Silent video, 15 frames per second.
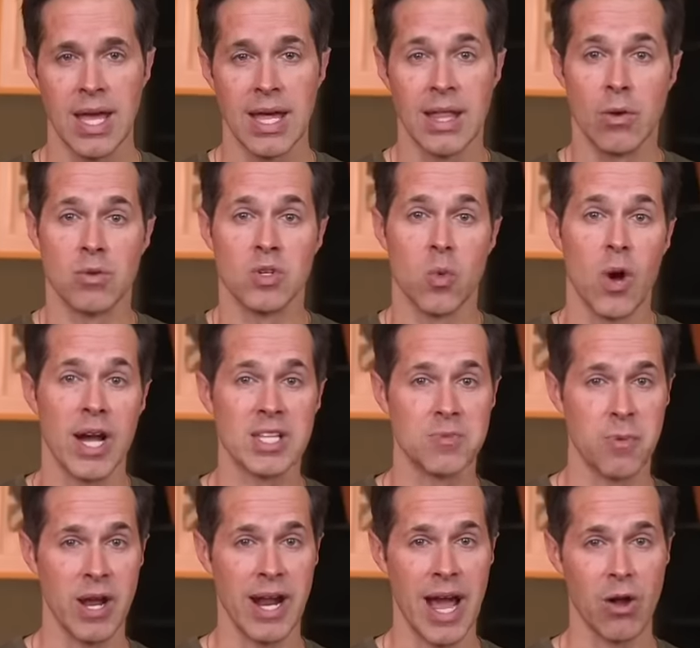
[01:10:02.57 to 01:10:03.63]
There was a
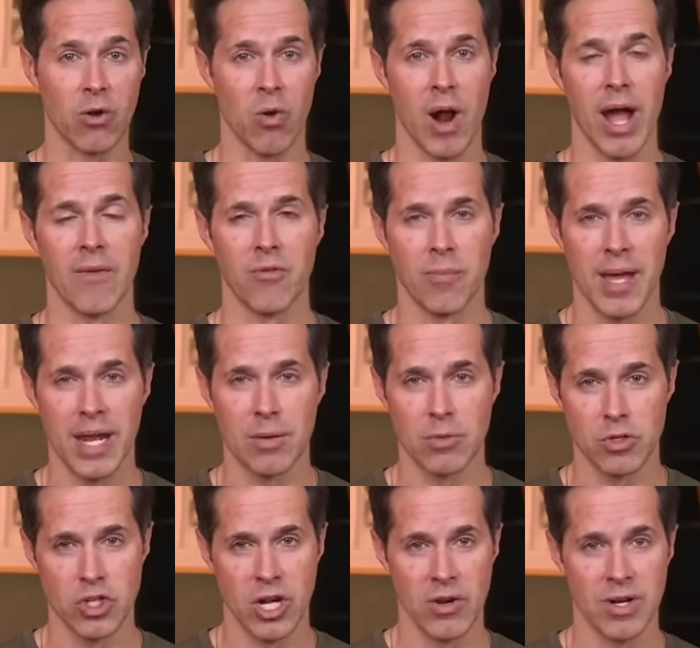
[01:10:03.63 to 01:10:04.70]
widespread outcry from
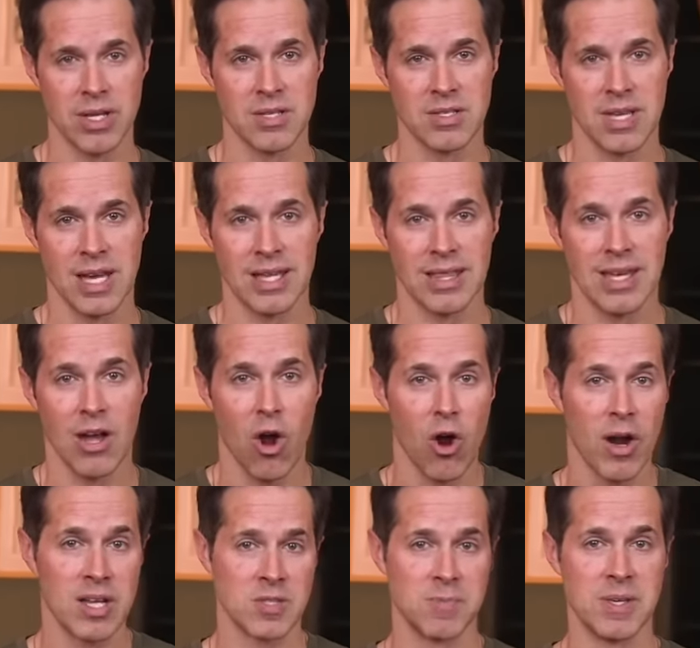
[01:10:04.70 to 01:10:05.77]
animal charities like the
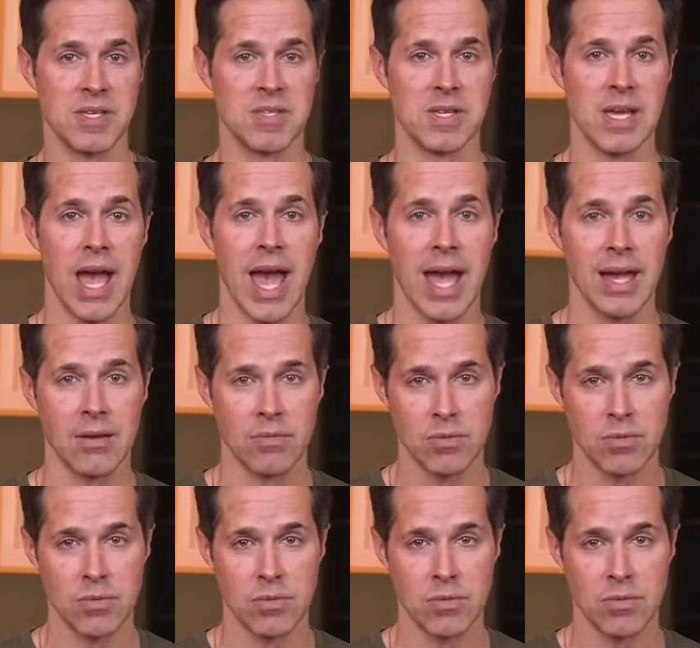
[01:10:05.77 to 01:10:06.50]
R S P C A,